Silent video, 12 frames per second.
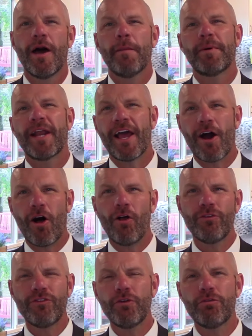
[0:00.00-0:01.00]
but I
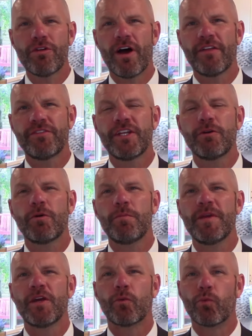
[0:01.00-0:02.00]
also thought that it would
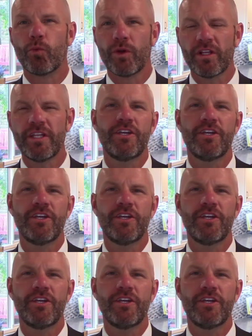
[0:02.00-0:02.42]
be a really